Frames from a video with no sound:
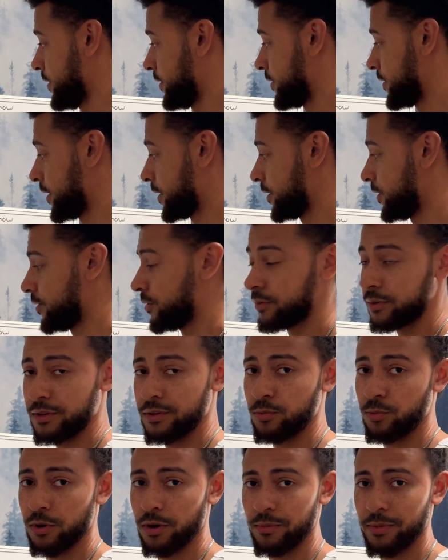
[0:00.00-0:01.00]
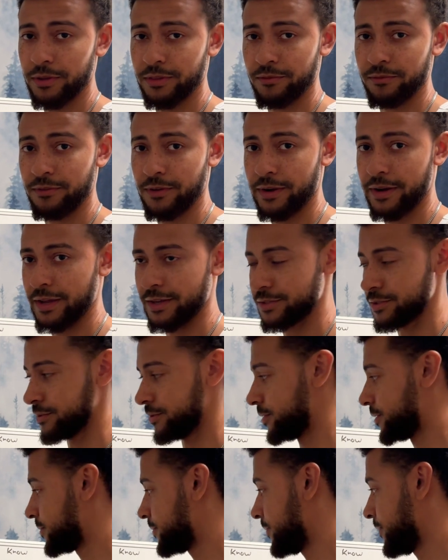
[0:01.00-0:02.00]
then you don't need to worry about the
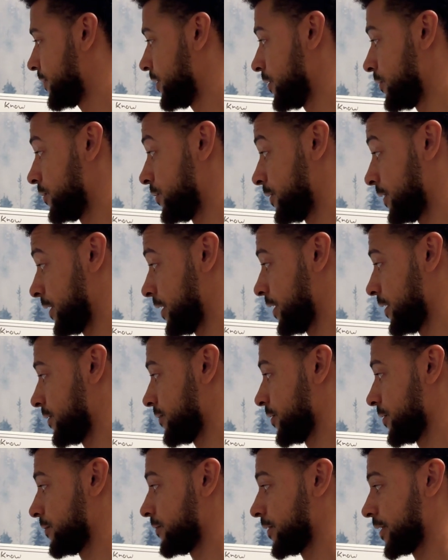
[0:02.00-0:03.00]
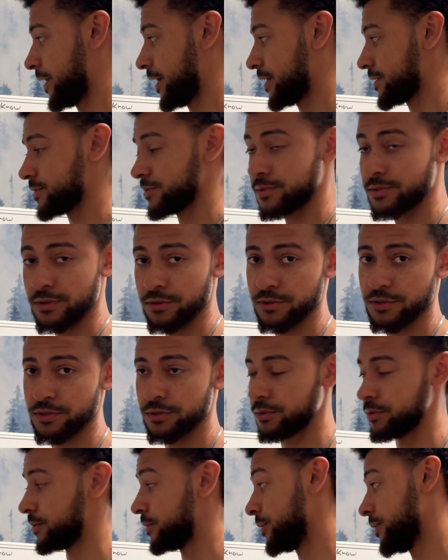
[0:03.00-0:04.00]
financial. If you take care of her financial,
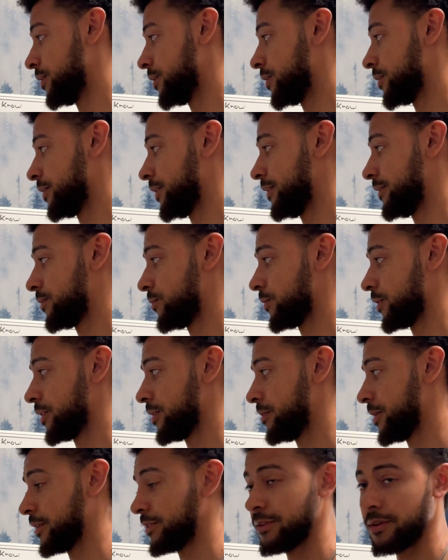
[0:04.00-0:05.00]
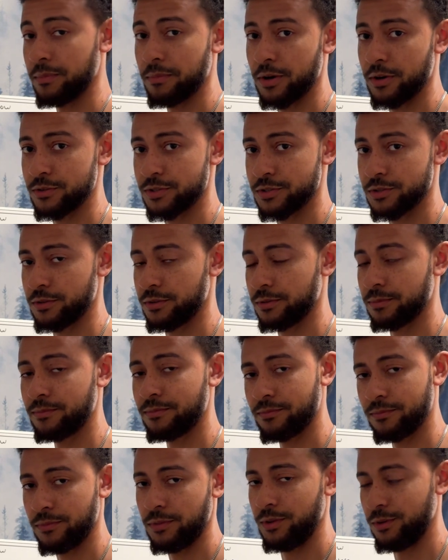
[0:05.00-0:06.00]
social, you don't need to worry about the emotional.
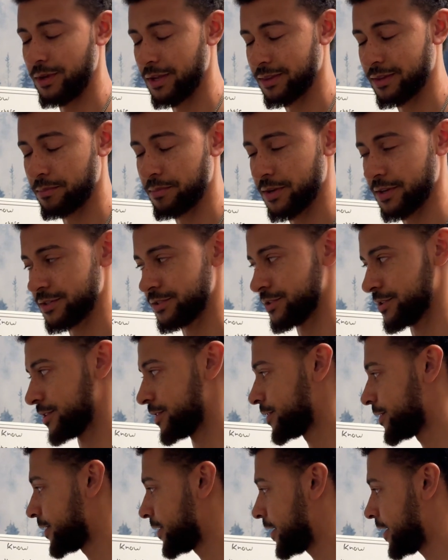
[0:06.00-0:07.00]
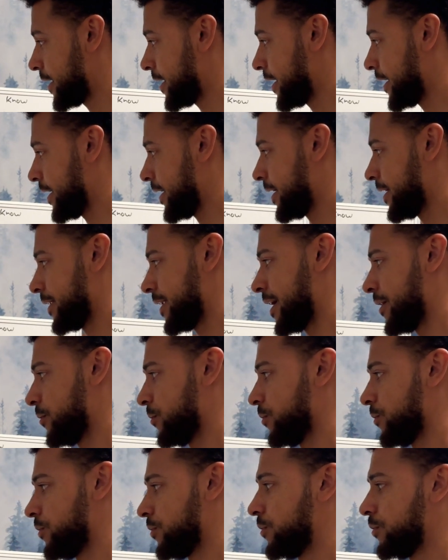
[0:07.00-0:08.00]
You get the picture.
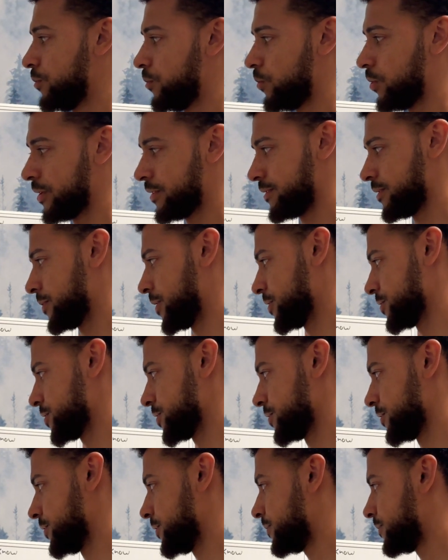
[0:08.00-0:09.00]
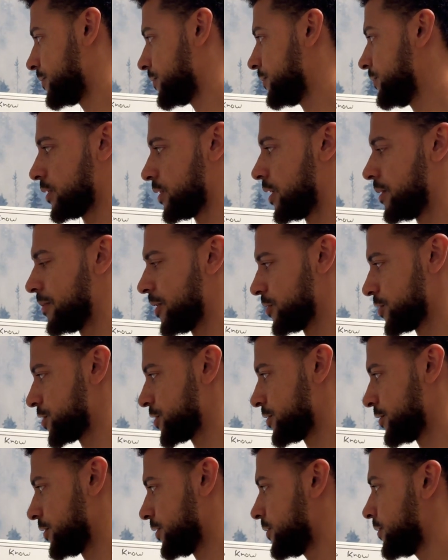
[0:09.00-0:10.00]
Now, what is emotional?
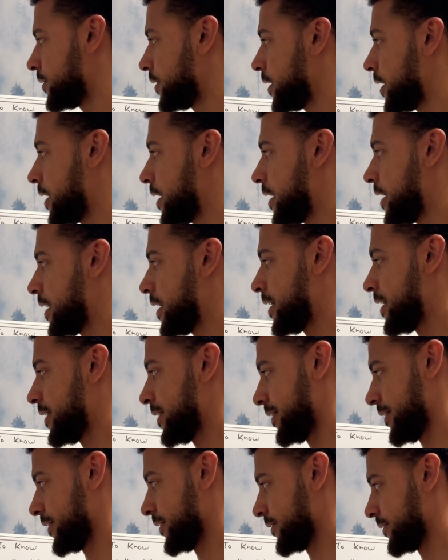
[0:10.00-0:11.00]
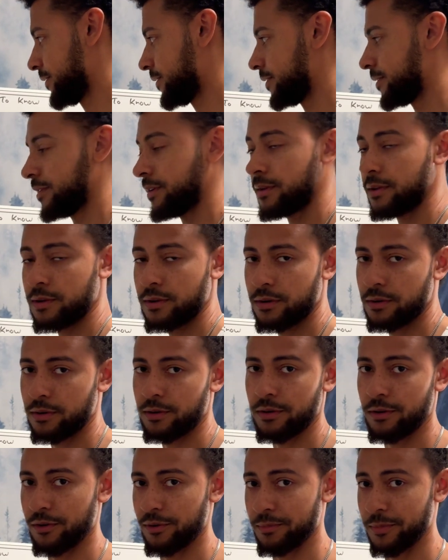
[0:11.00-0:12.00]
Emotional is
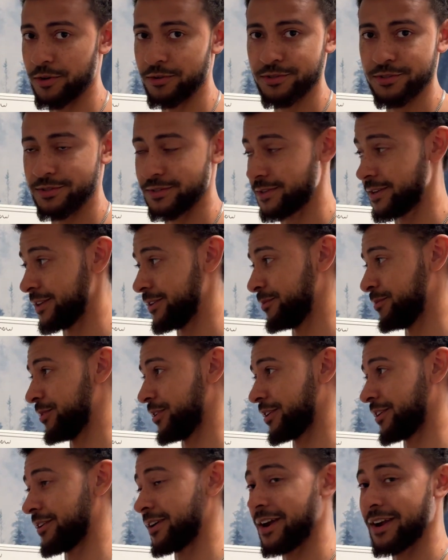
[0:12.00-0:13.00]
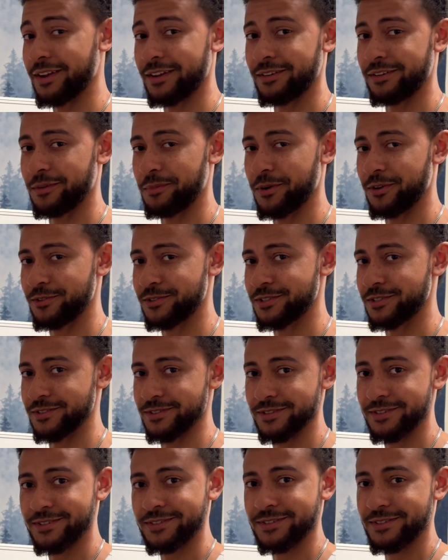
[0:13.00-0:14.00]
her emotions. Can you bring her heightened
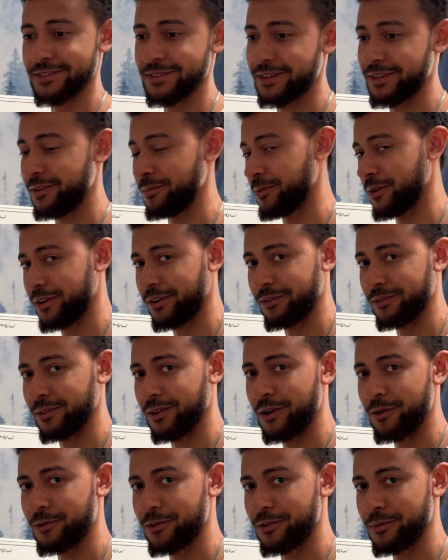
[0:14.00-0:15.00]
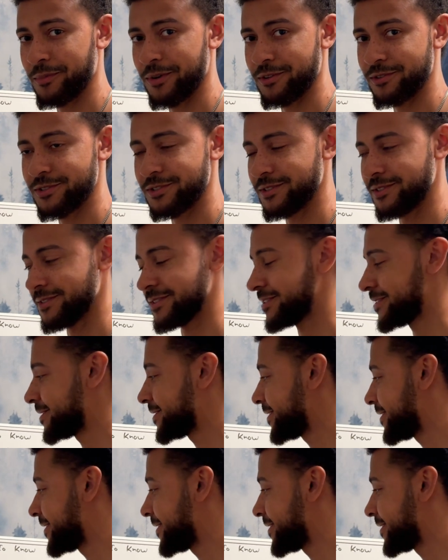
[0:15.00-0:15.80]
emotions? Can you bring her lowered emotions?